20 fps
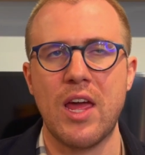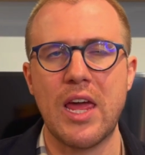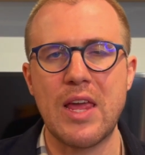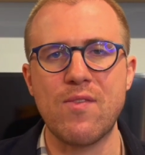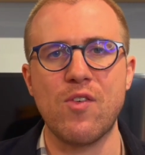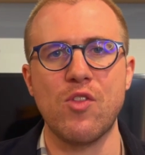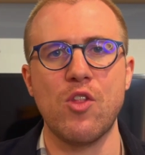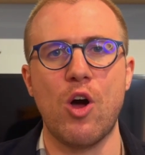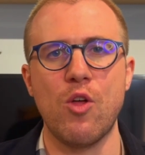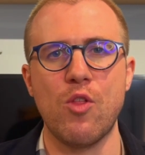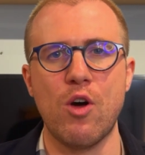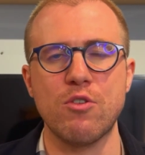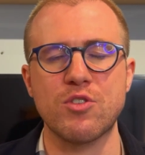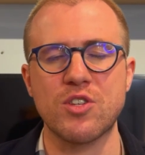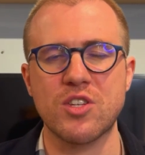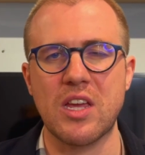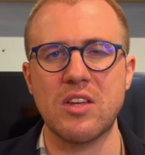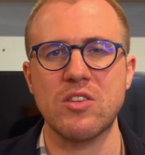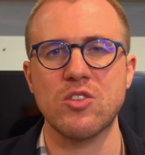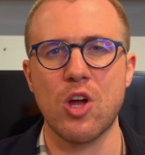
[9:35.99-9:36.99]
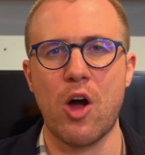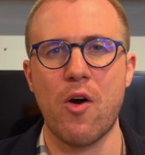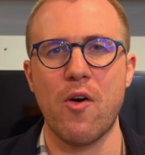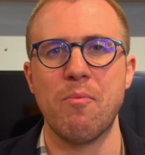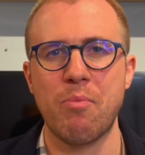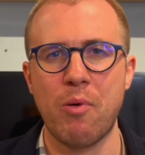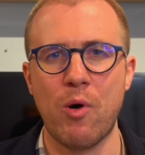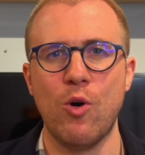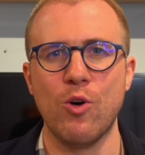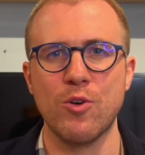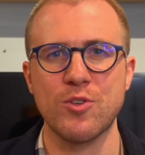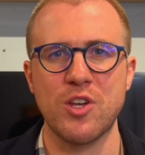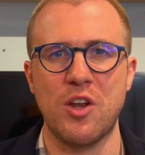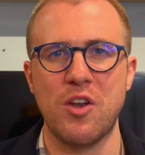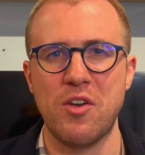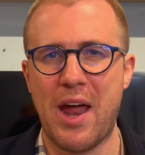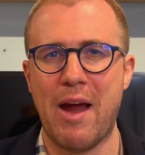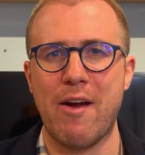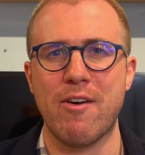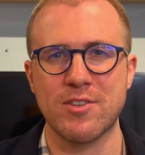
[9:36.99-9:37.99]
Even though those scenes are important,
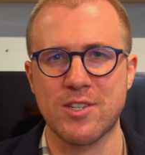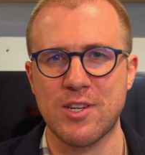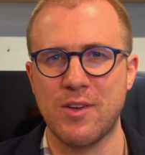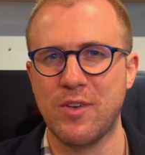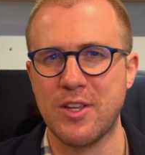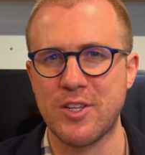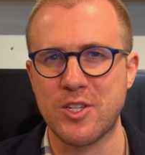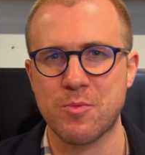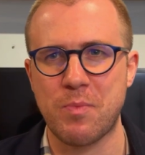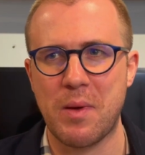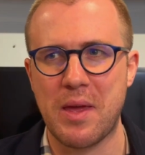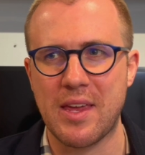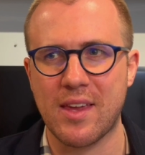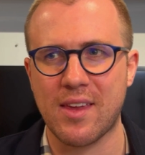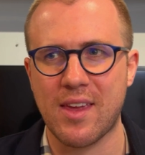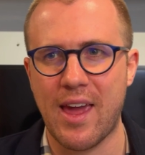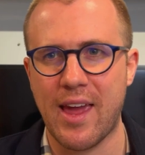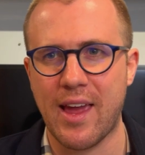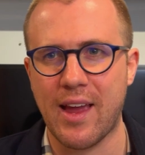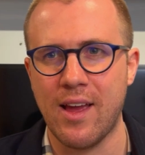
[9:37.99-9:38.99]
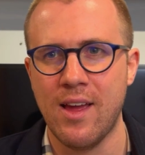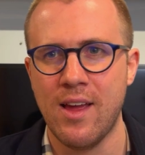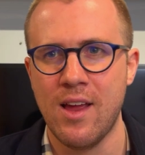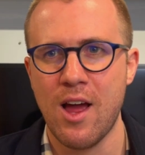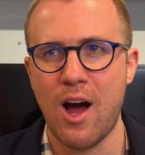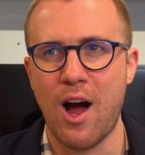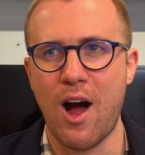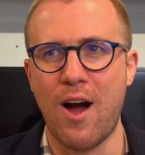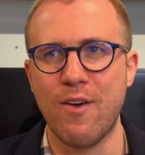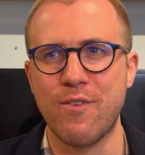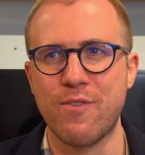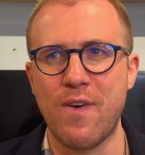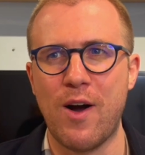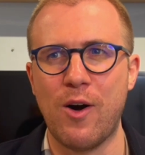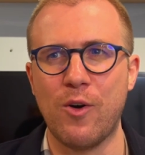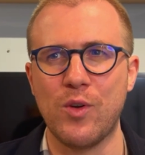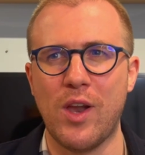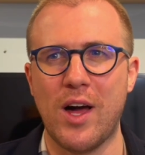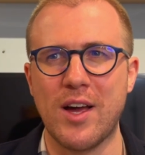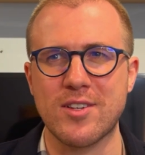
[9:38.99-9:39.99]
narratively speaking, I
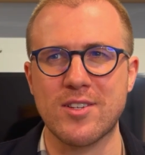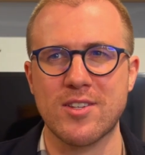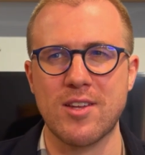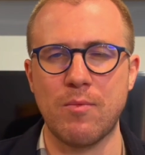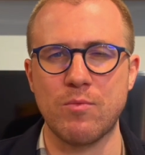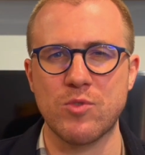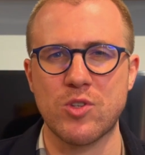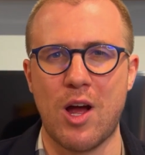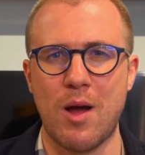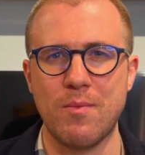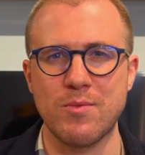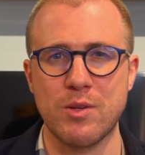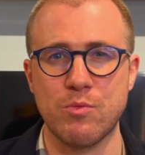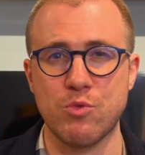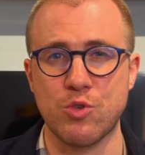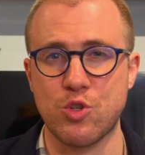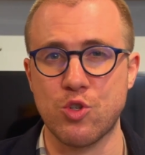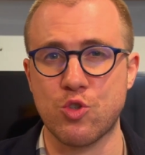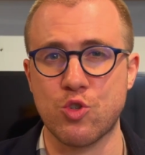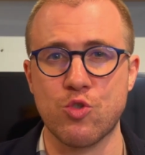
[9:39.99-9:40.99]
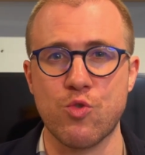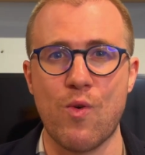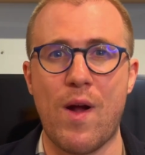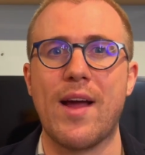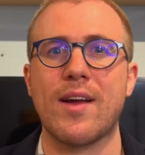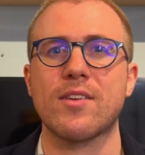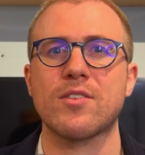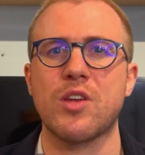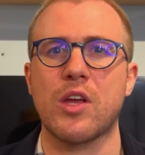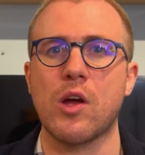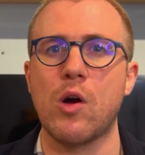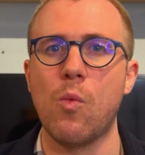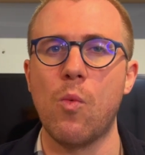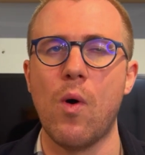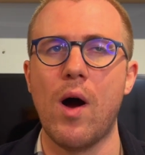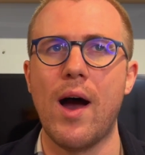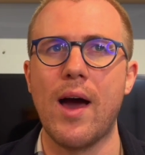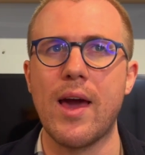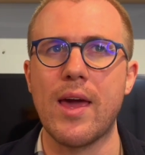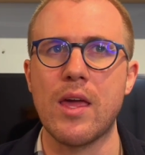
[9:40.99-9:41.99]
felt like sometimes it was detracting
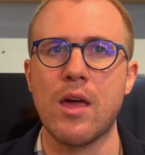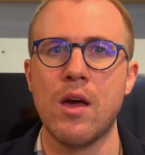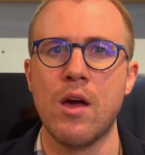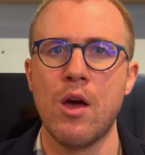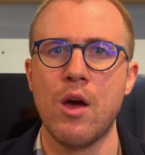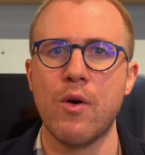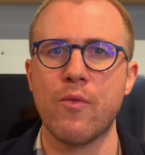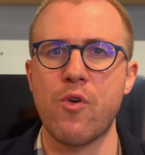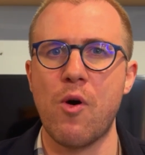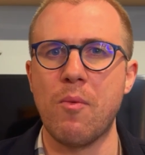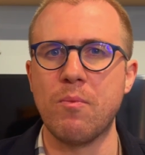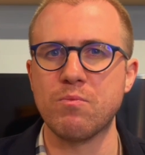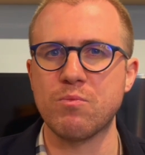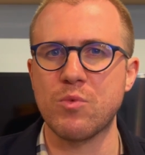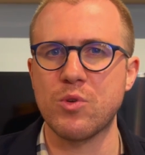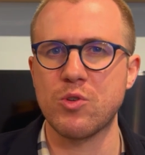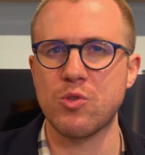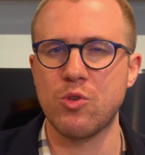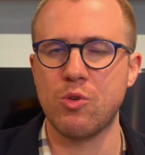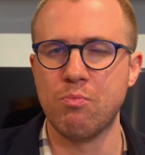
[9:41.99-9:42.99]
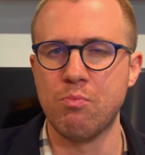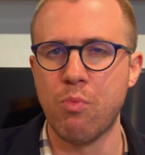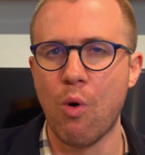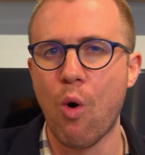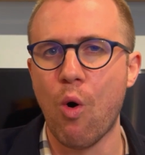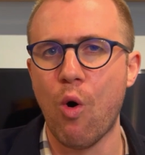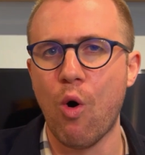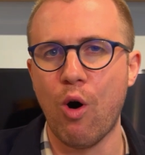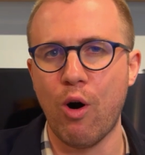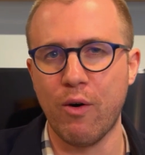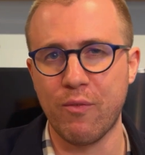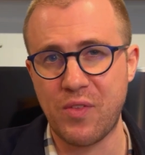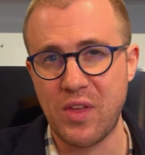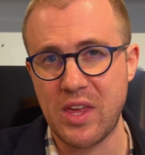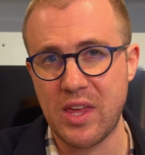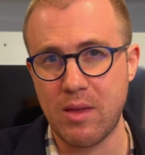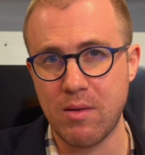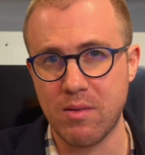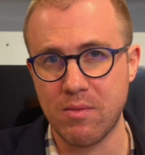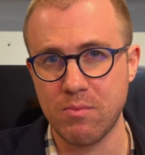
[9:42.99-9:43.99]
away from more of
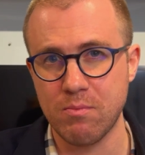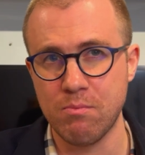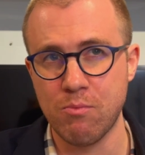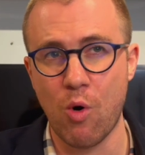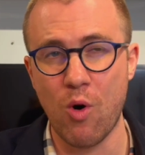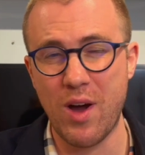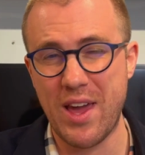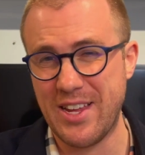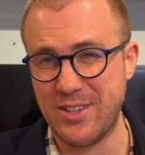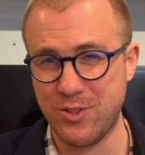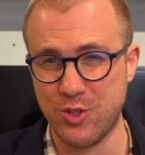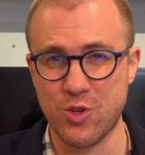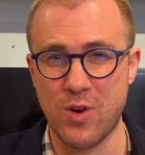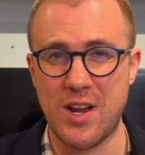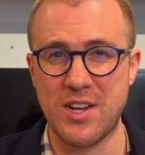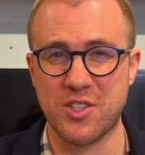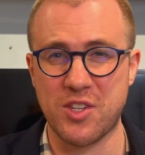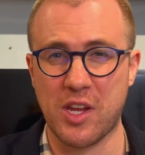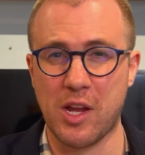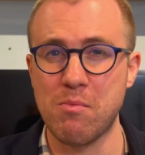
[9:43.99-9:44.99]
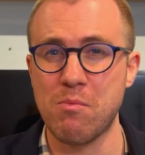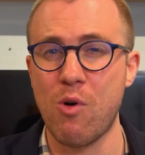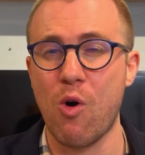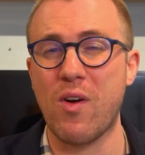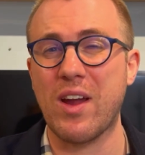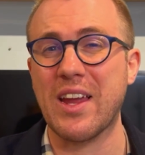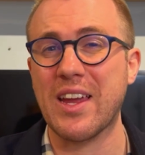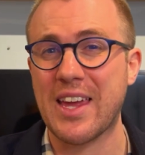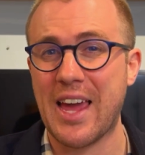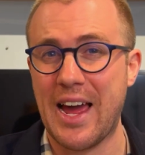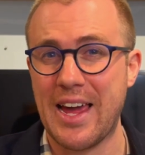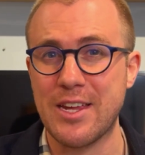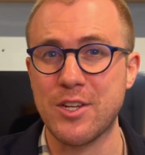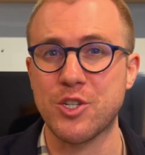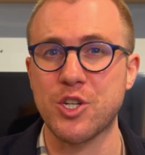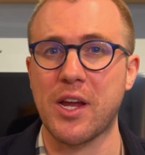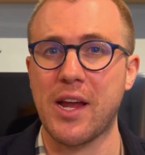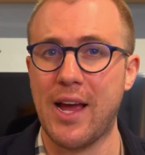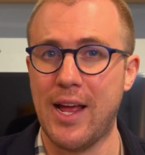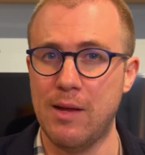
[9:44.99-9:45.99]
the more interesting and more
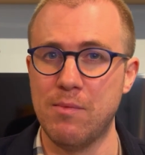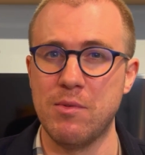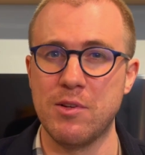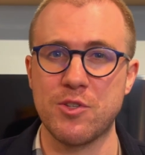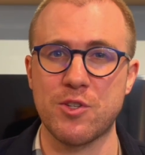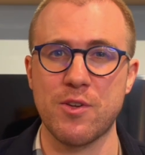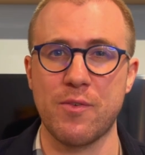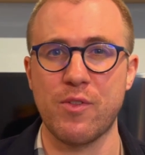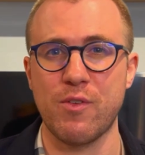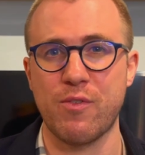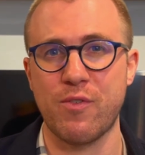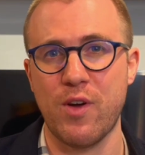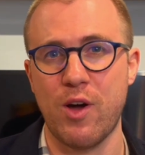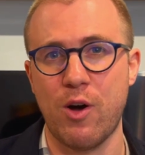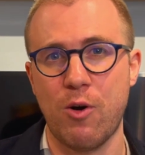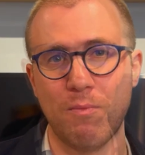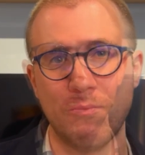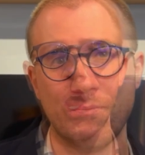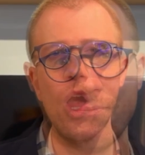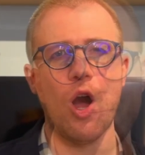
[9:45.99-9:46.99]
engaging elements of the film.